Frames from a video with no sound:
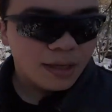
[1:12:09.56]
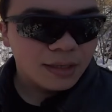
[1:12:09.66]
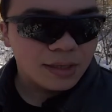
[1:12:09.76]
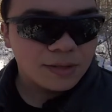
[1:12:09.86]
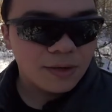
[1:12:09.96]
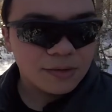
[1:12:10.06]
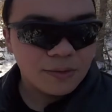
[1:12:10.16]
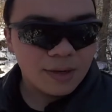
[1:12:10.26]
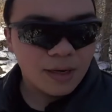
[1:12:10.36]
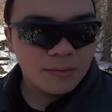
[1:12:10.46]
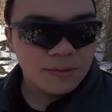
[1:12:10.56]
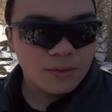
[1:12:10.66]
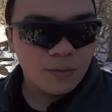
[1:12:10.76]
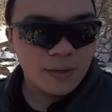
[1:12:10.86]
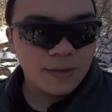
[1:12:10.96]
This also comes
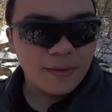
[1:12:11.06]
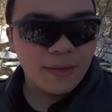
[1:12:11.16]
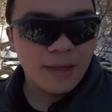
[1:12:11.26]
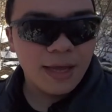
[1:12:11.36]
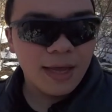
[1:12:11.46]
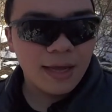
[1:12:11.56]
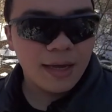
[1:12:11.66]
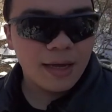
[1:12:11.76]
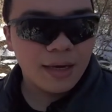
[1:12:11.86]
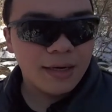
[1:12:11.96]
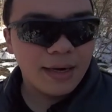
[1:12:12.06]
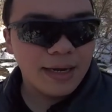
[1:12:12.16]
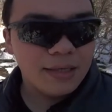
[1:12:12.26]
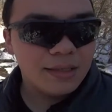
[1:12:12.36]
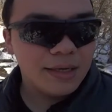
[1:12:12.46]
with a
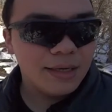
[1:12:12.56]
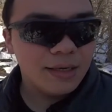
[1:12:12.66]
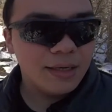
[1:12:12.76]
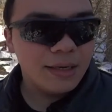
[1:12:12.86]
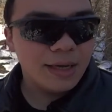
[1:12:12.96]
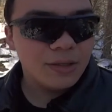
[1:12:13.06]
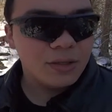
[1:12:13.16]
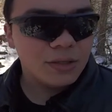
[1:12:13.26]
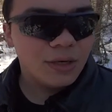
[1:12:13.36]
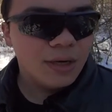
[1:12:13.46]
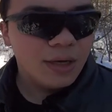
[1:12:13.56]
19-inch